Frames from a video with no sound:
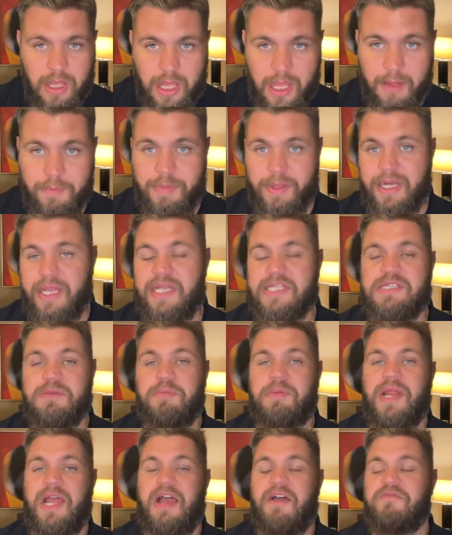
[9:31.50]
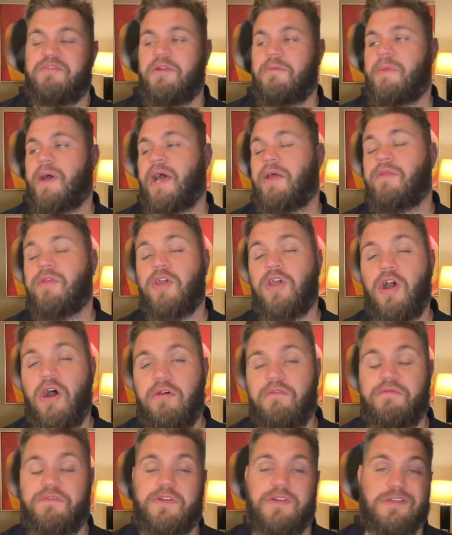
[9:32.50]
ability to play out from the back, the
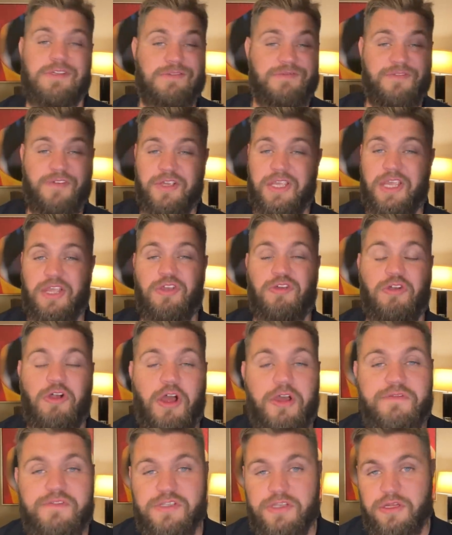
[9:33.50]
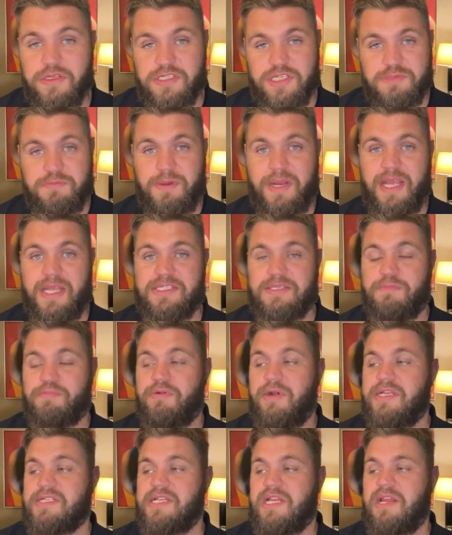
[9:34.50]
confidence. Fucking Cruyff turns as players are
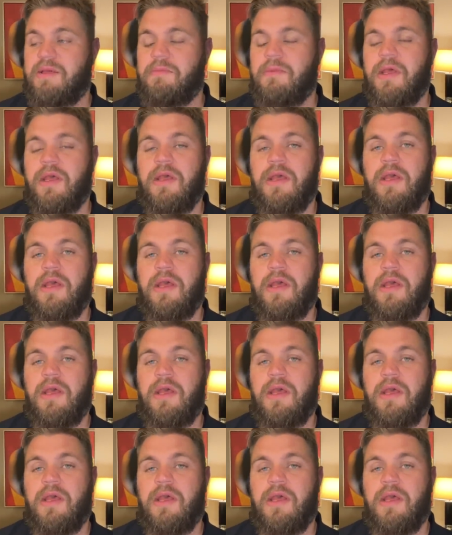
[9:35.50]
pressing him.